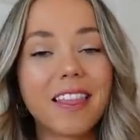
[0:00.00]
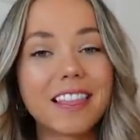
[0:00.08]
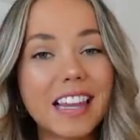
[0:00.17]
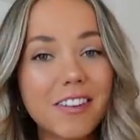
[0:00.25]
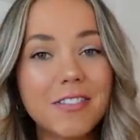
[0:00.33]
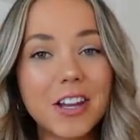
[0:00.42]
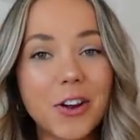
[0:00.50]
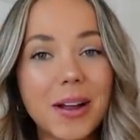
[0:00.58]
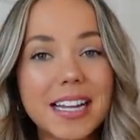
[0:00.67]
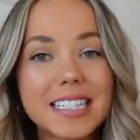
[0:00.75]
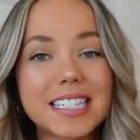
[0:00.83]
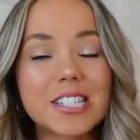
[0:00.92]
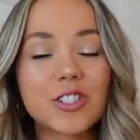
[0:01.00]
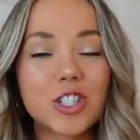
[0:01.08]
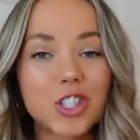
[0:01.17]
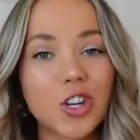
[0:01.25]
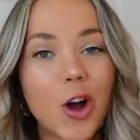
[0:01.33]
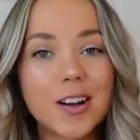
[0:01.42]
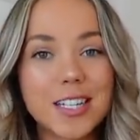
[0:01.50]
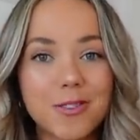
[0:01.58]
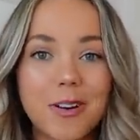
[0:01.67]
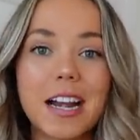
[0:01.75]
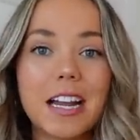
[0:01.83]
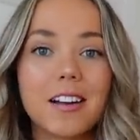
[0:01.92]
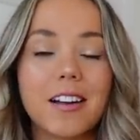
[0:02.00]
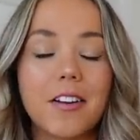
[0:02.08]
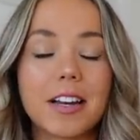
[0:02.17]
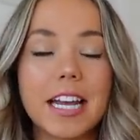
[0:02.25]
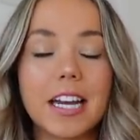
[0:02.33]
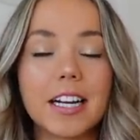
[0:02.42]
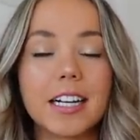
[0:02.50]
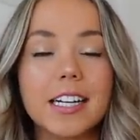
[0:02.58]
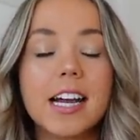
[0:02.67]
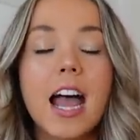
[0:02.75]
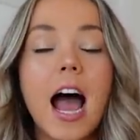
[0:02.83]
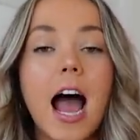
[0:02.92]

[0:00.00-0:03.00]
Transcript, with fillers: leafy greens stocked and ready around here.